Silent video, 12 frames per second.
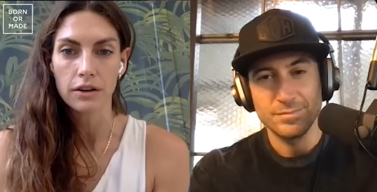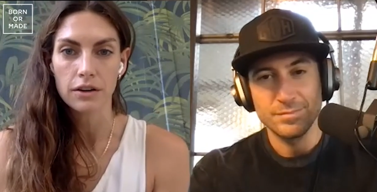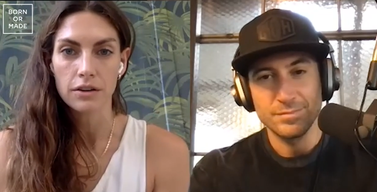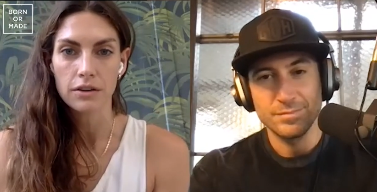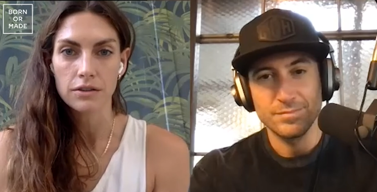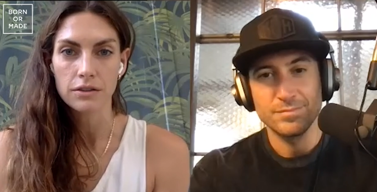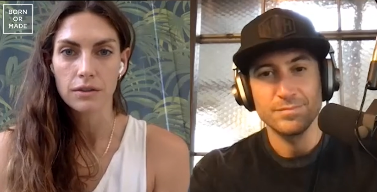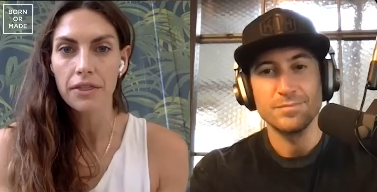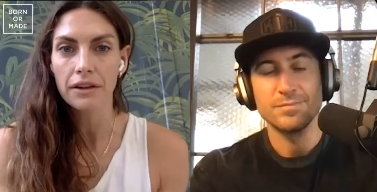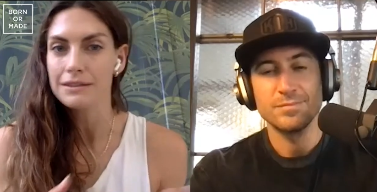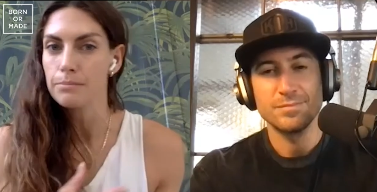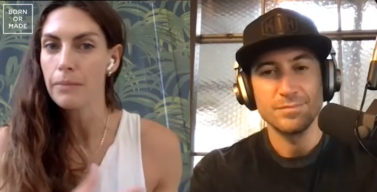Speaker 1: So nothing's
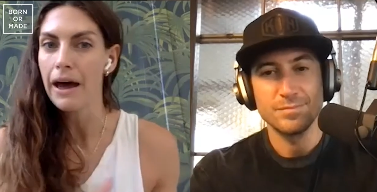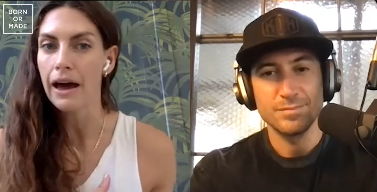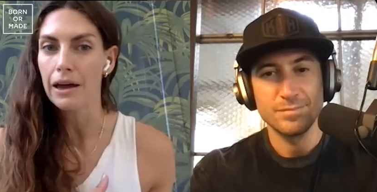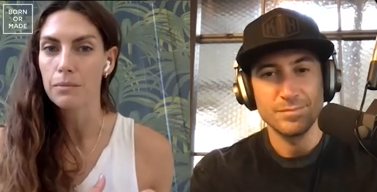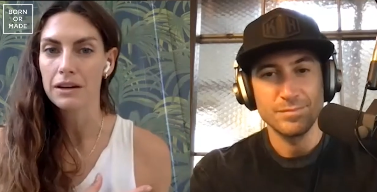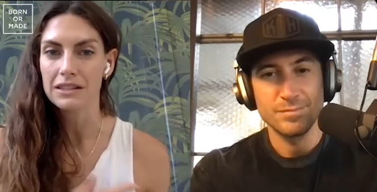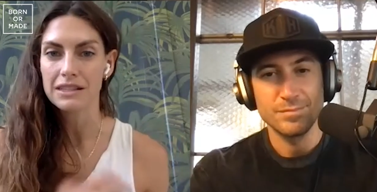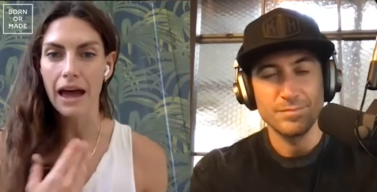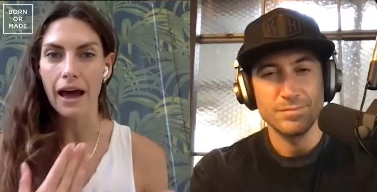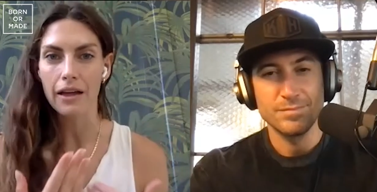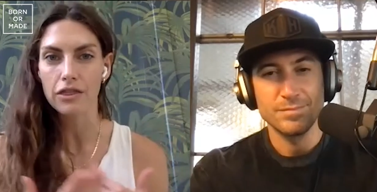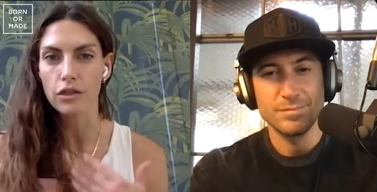bad, but it's
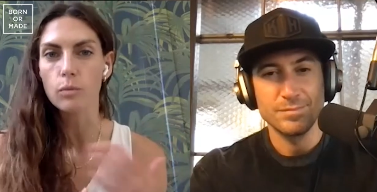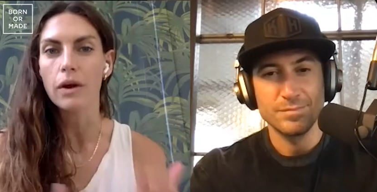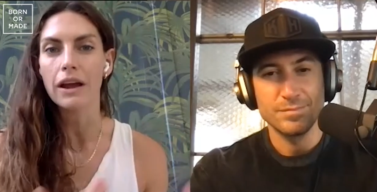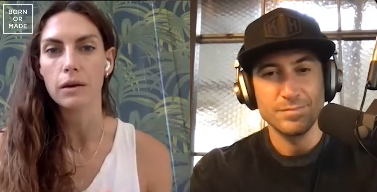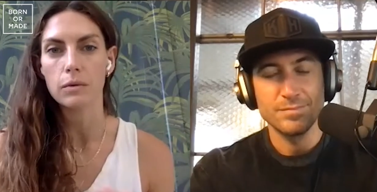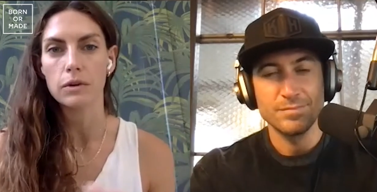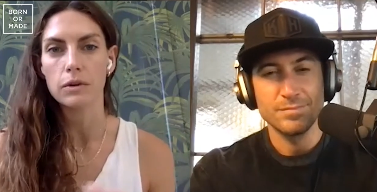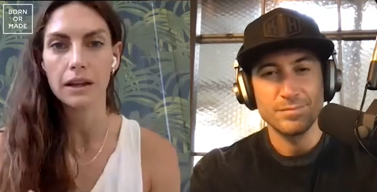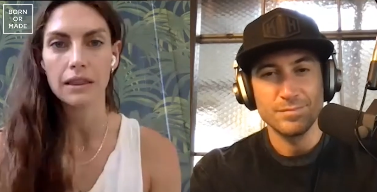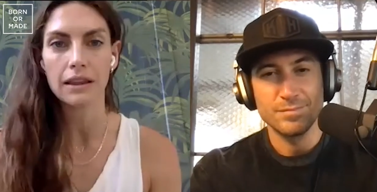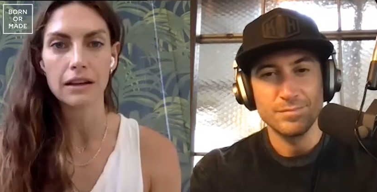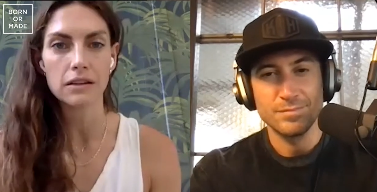the way in which you eat
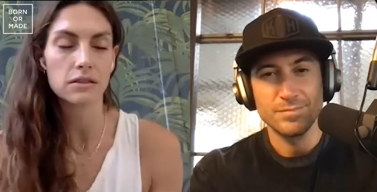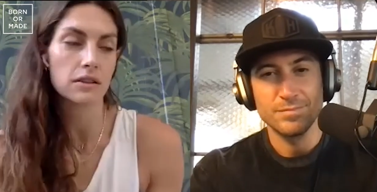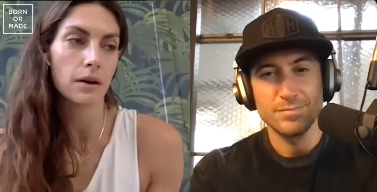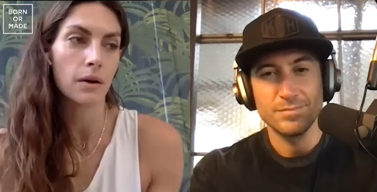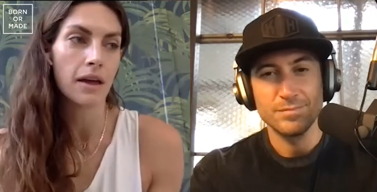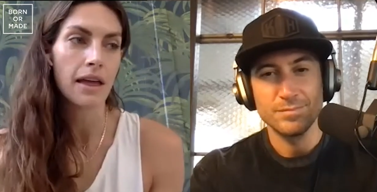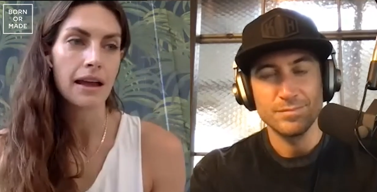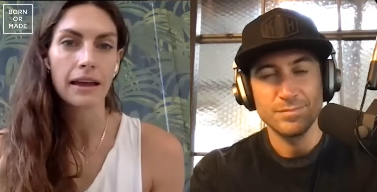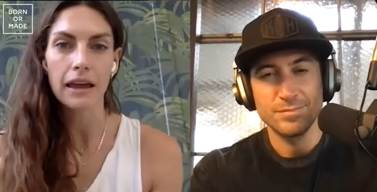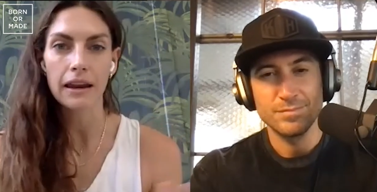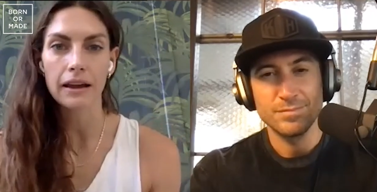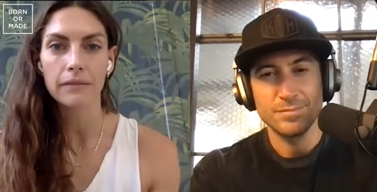things. So
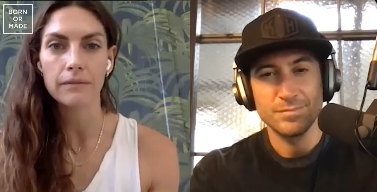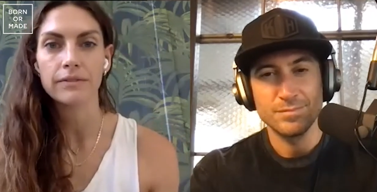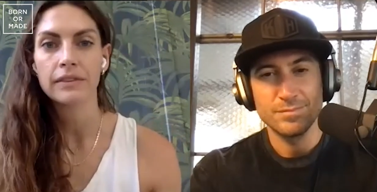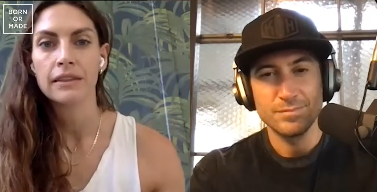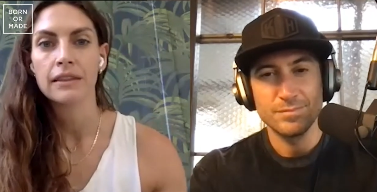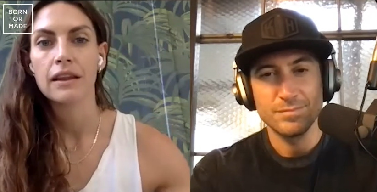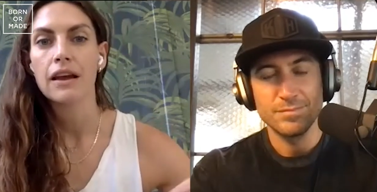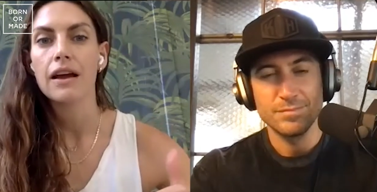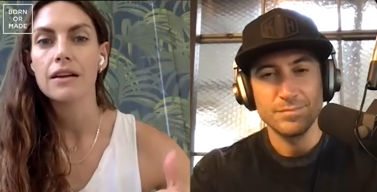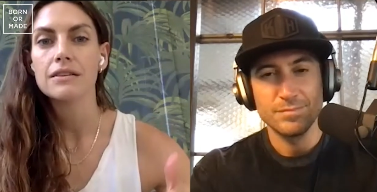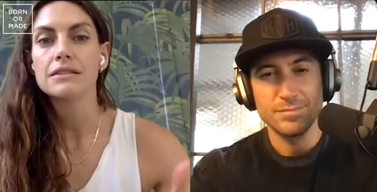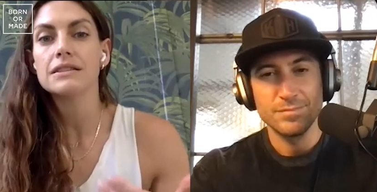getting
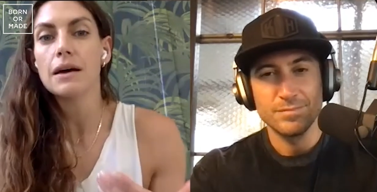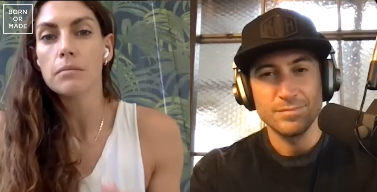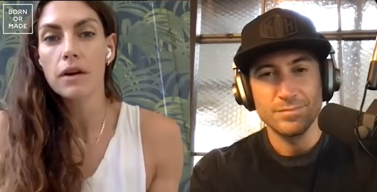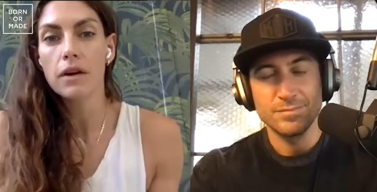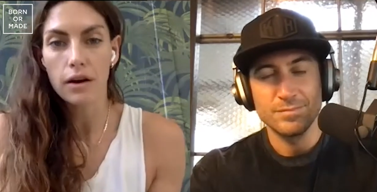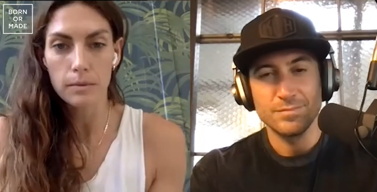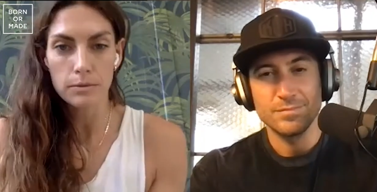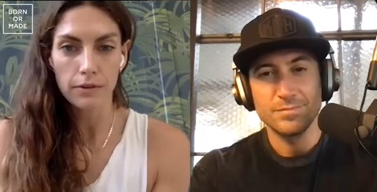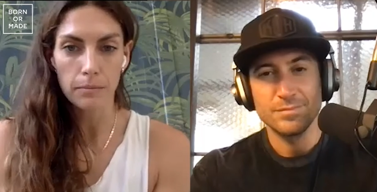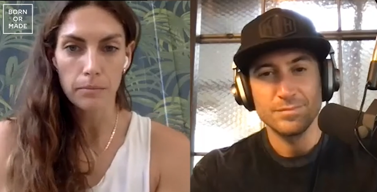some carbs from